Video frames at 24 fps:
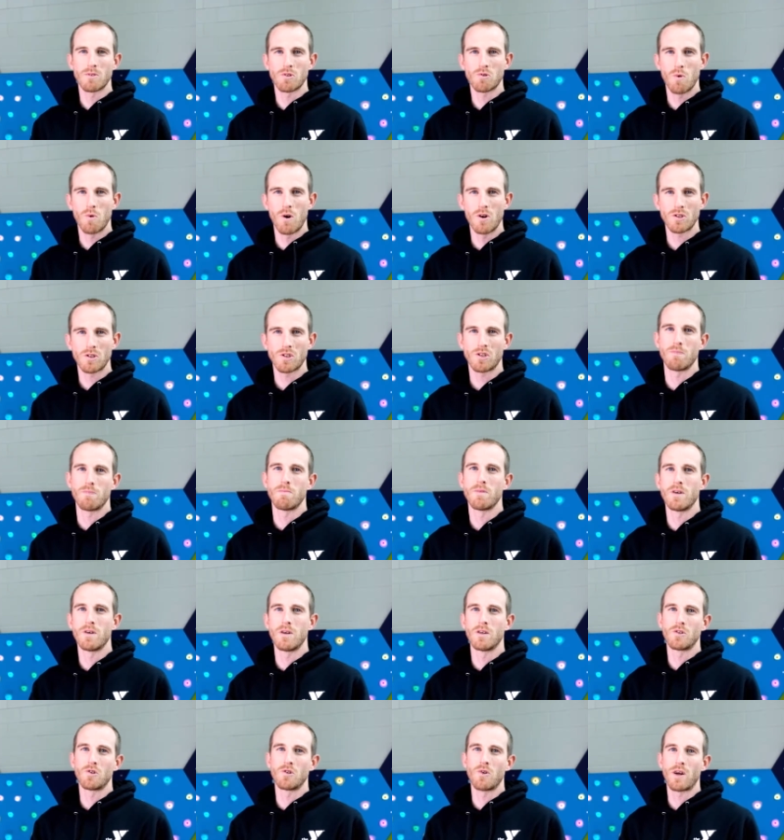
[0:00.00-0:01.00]
Walsh. I'm
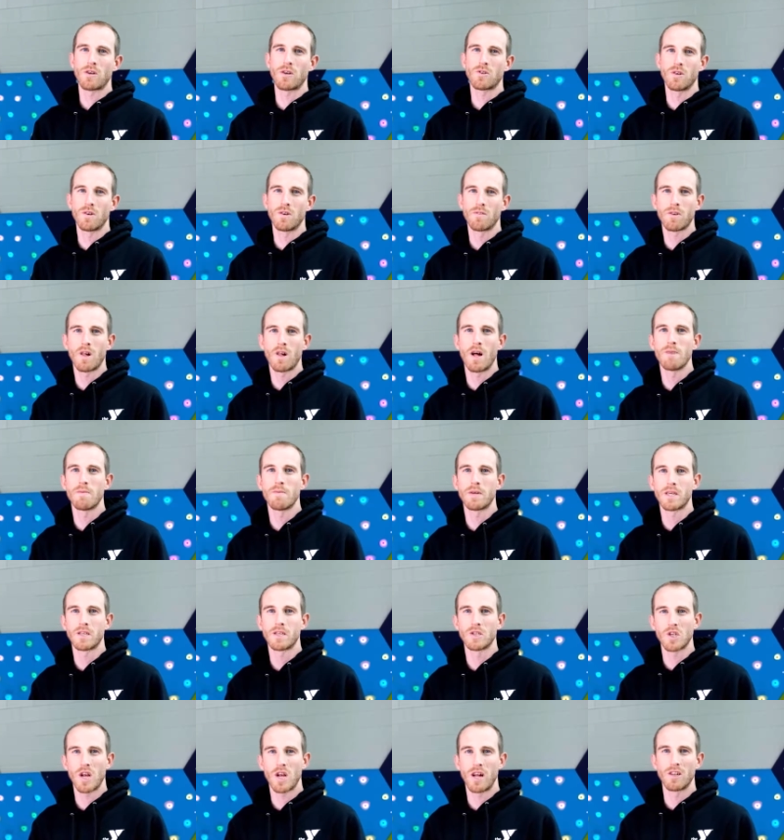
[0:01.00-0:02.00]
the Director of Climate
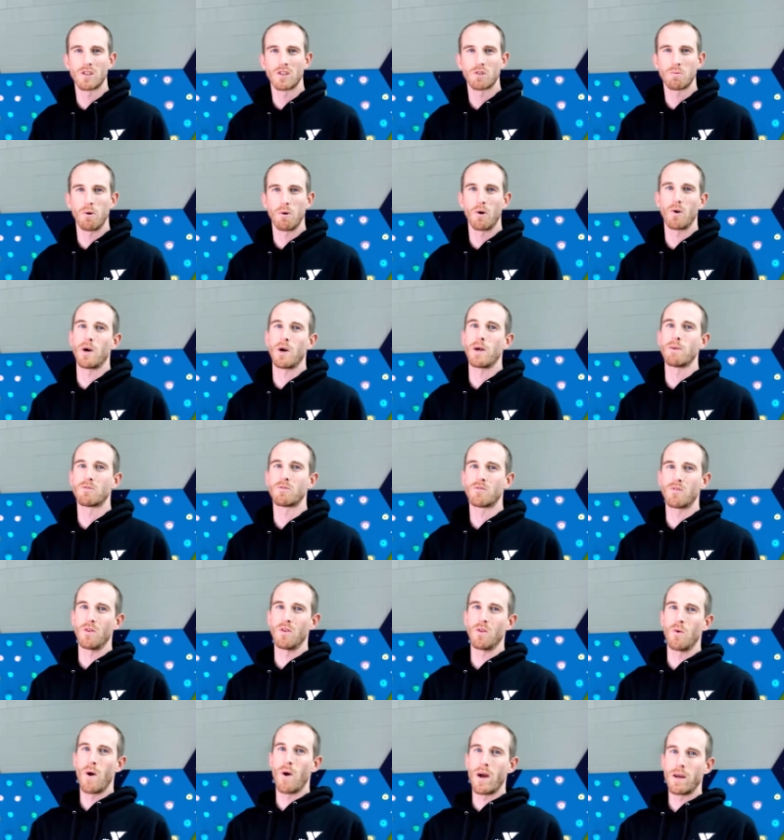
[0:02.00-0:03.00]
and Challenge Programs
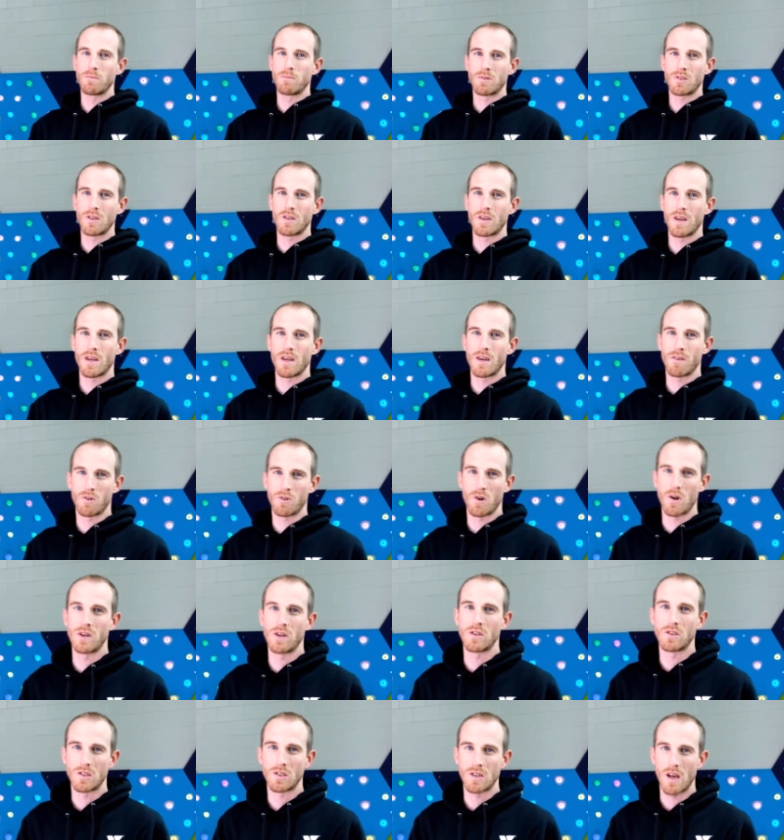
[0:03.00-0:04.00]
for the Lions Club of
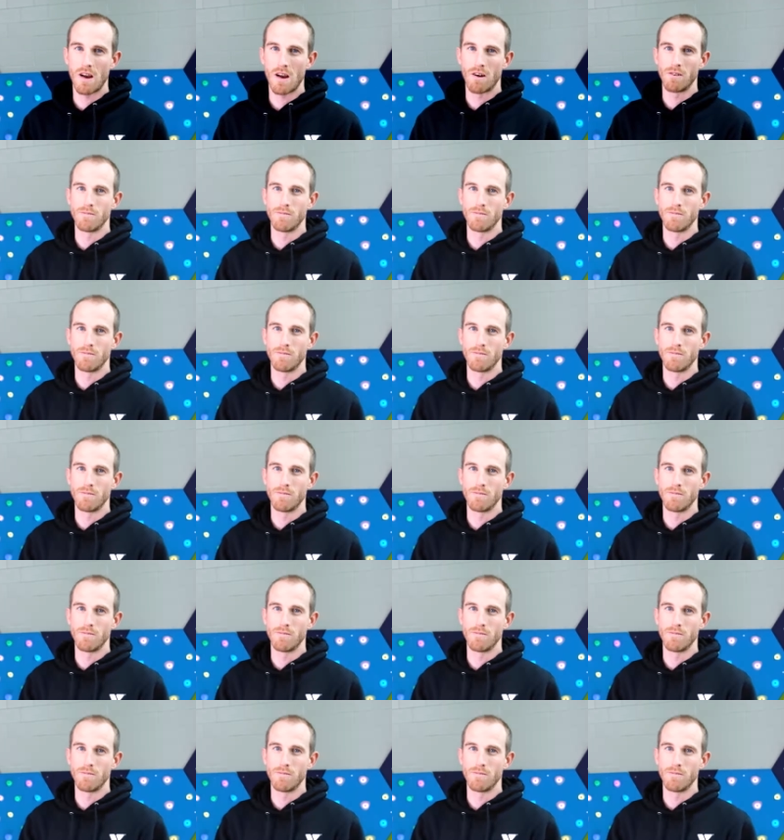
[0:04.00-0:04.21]
Greater Seattle.